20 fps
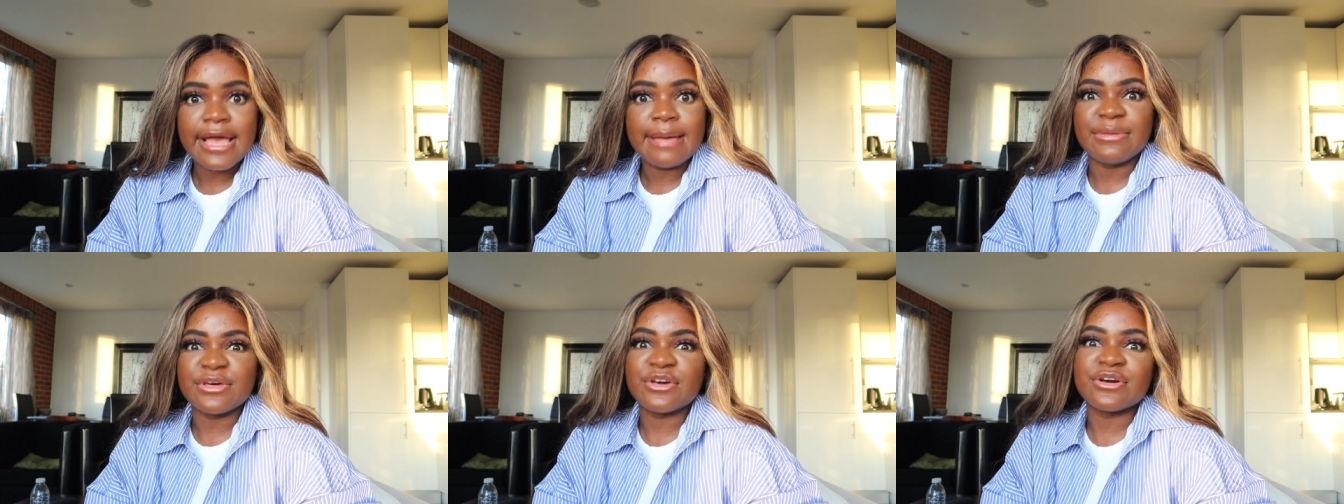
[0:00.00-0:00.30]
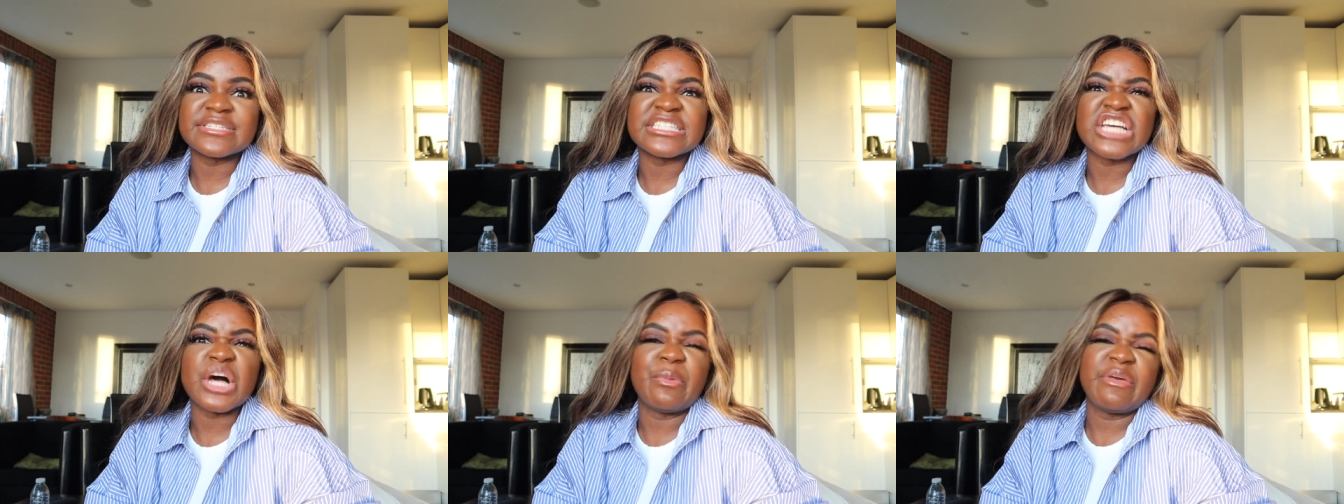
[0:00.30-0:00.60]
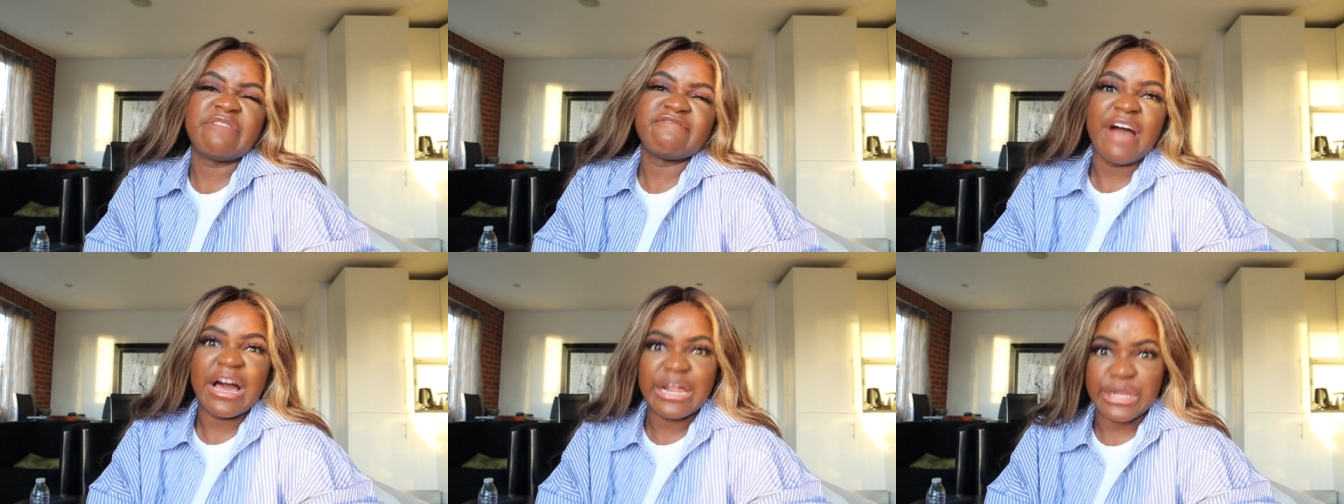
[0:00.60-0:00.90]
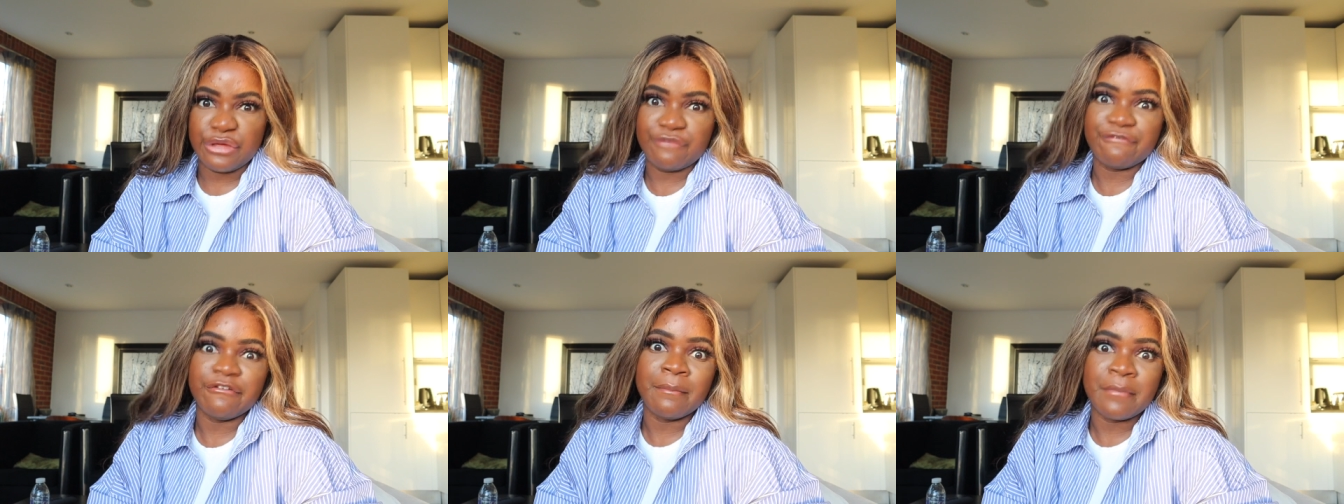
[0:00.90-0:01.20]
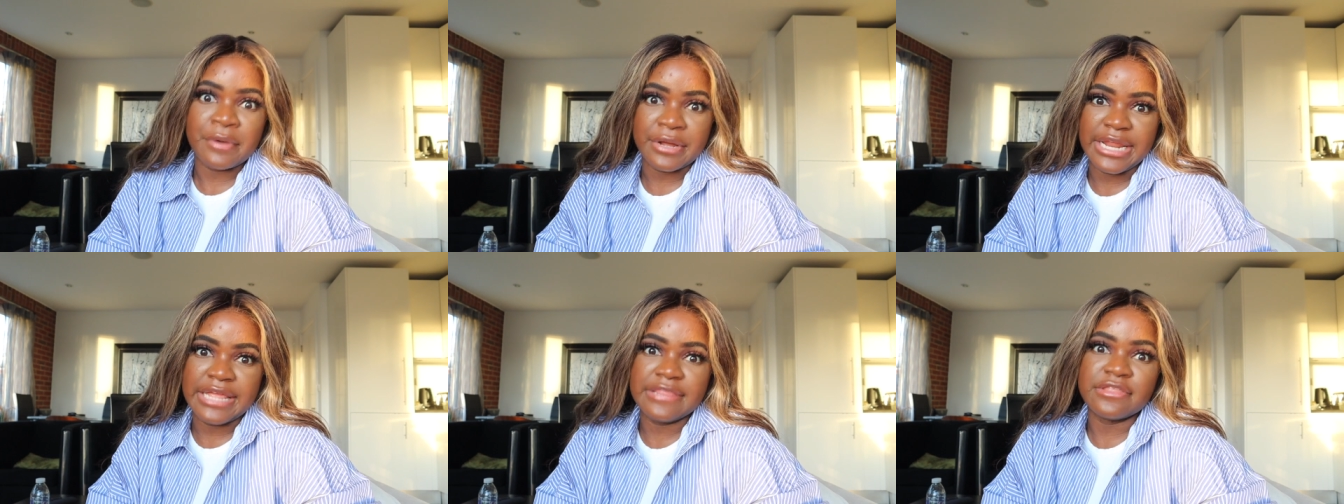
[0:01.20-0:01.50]
because it'll be value for
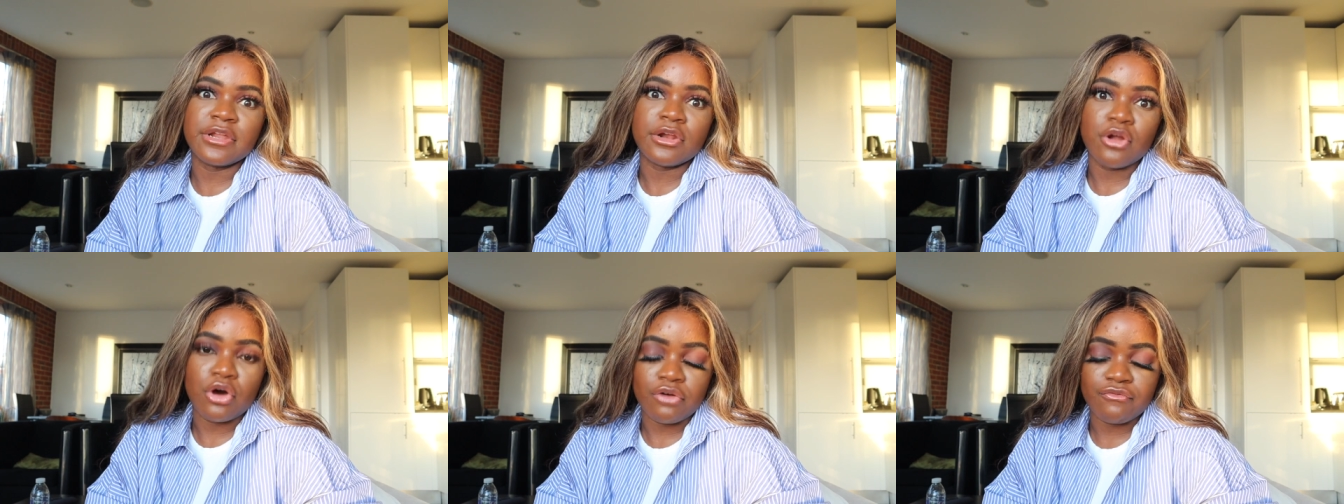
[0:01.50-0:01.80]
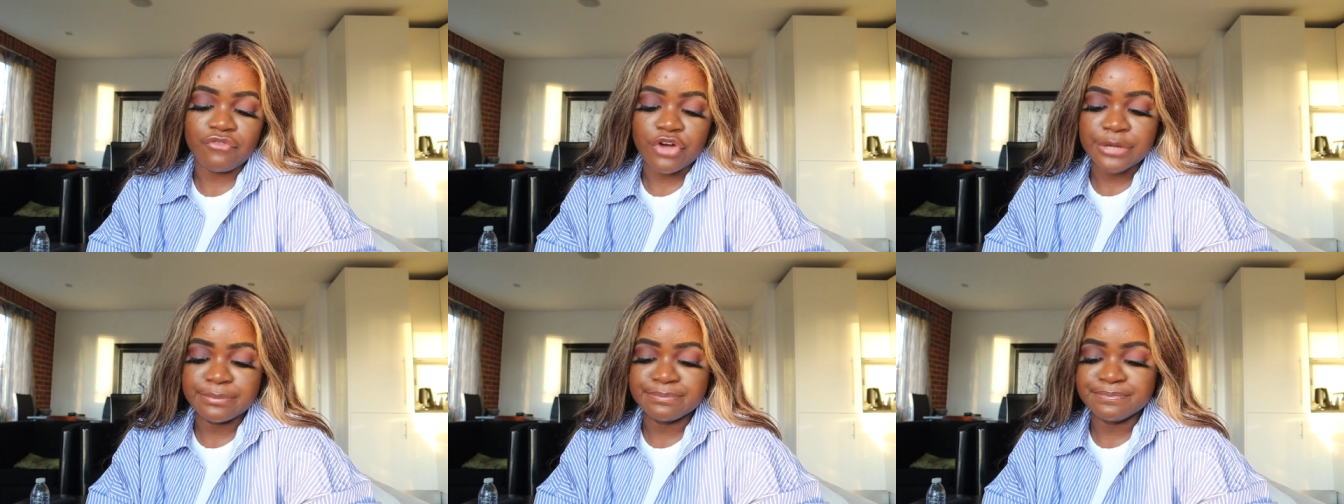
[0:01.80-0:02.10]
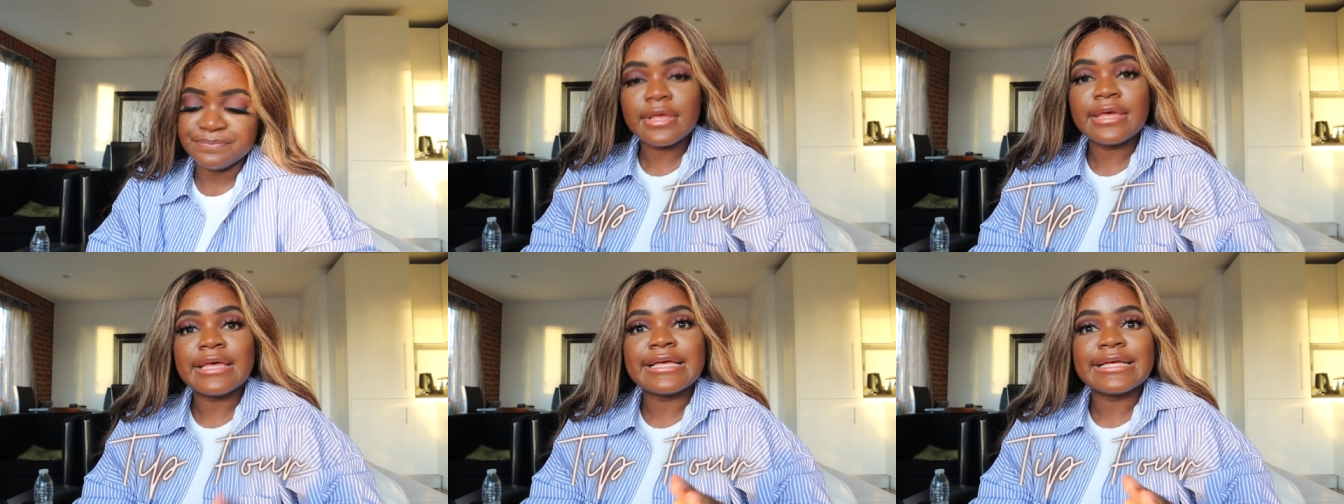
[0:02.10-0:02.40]
money in the long run.